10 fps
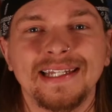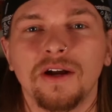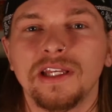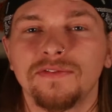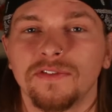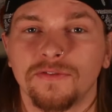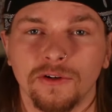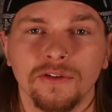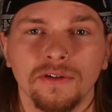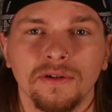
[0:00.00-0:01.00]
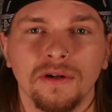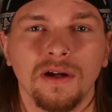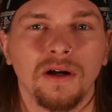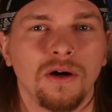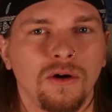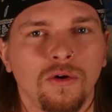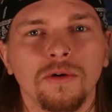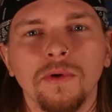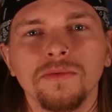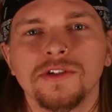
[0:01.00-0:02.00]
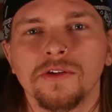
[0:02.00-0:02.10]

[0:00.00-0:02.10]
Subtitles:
it down even further, hormones